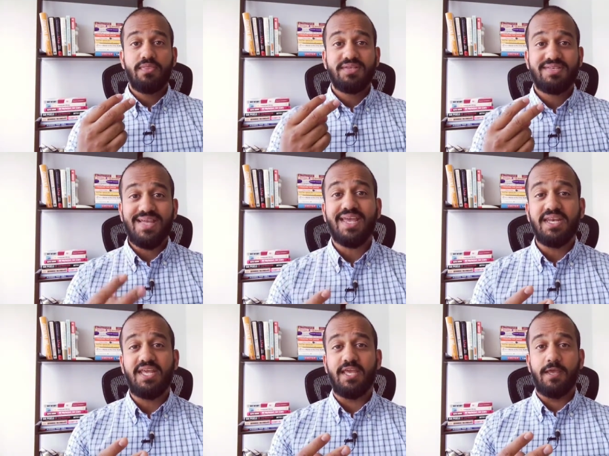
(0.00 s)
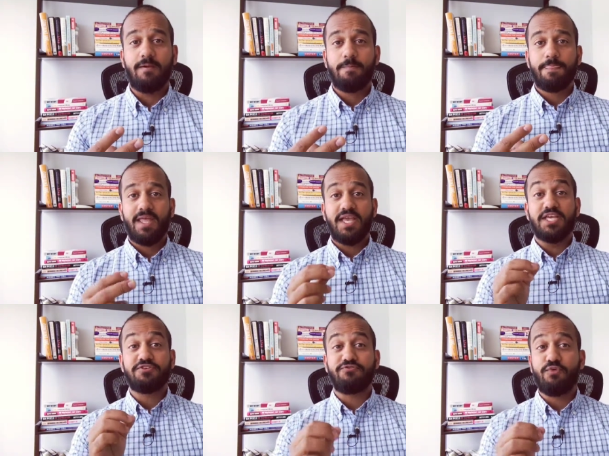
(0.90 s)
The second key
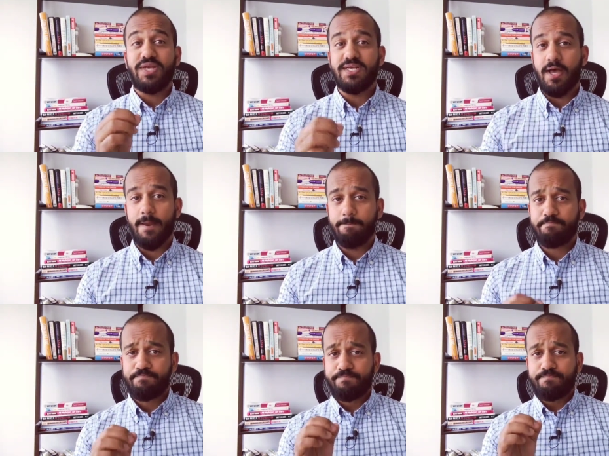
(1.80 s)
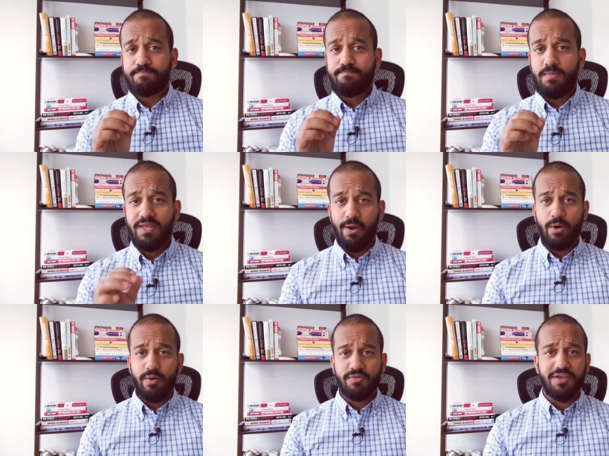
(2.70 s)
is free time. Now, I
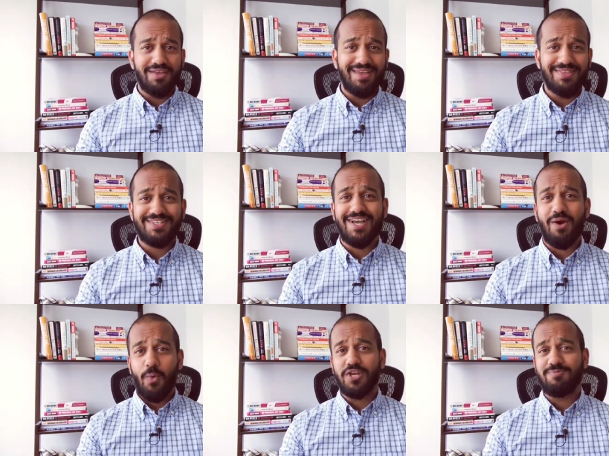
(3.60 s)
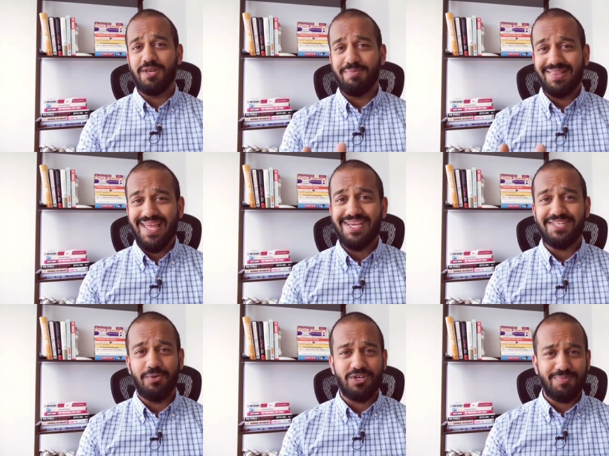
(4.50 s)
know what you're thinking. This guy wants me to be
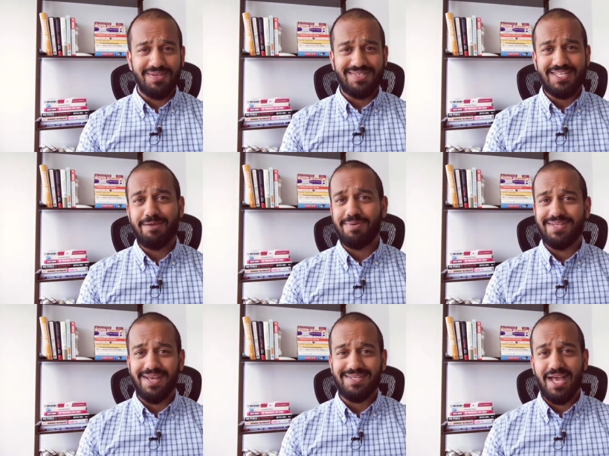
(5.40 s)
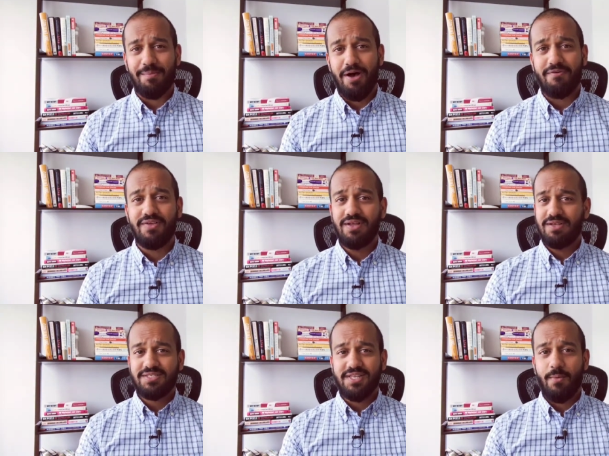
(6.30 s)
lazy. He wants me to sleep and take time off.
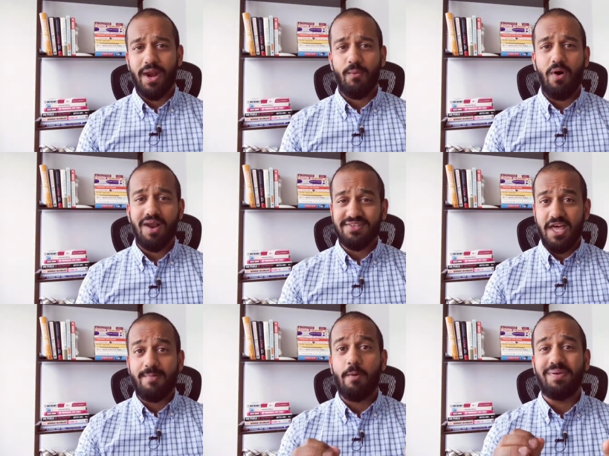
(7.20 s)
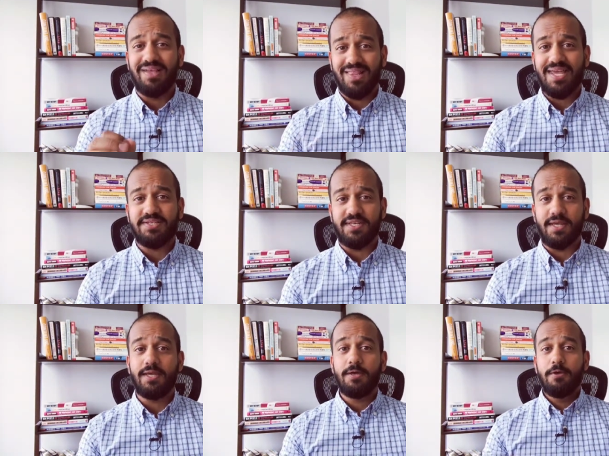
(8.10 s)
It's not what I want. It's not about being
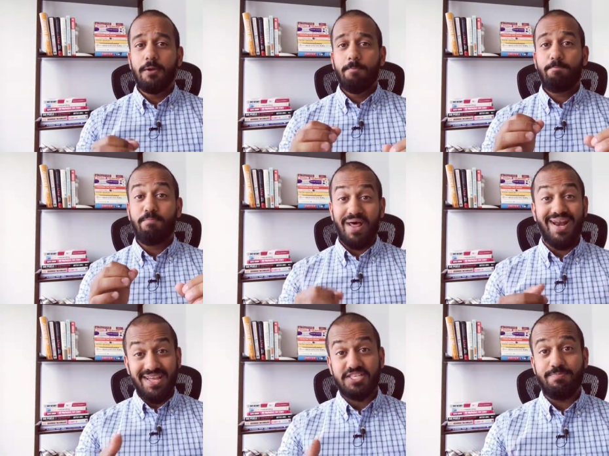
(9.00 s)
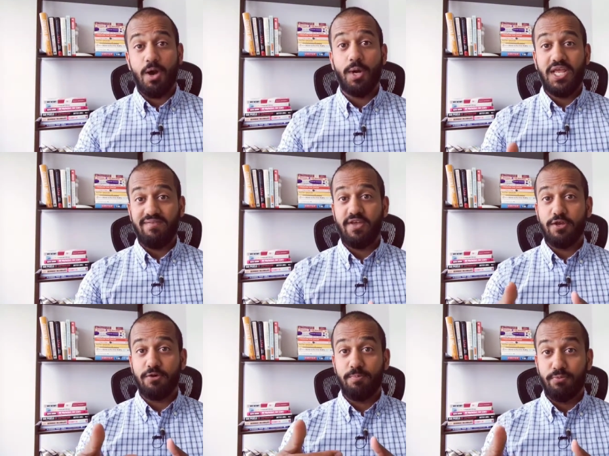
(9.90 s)
lazy, but it is about
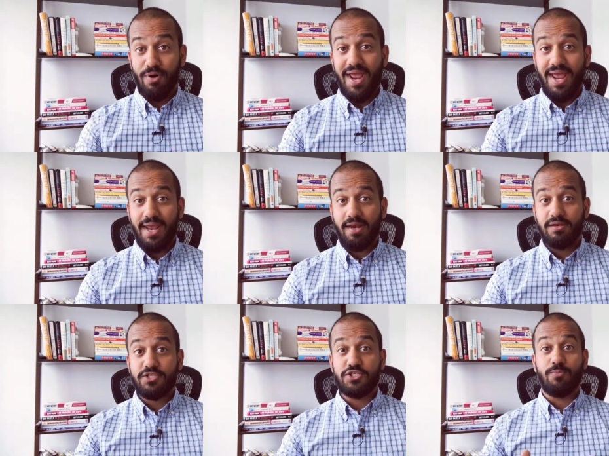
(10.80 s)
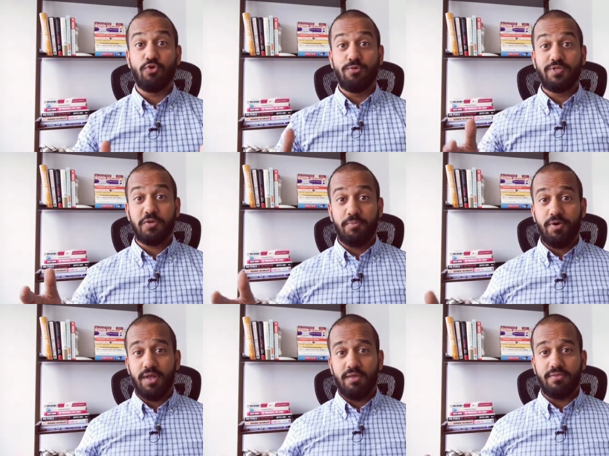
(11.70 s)
giving your brain some room to
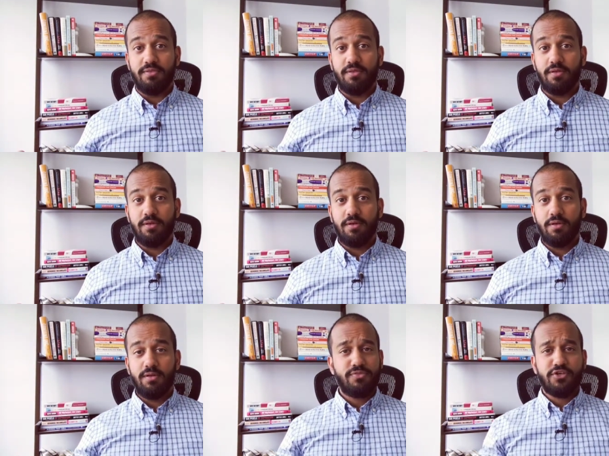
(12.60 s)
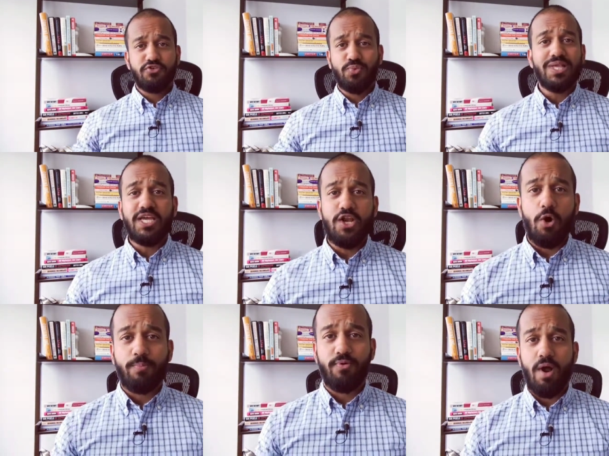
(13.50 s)
breathe. There's really
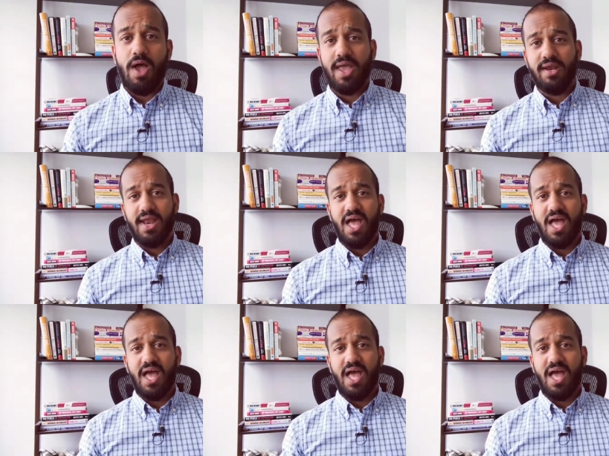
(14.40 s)
no pride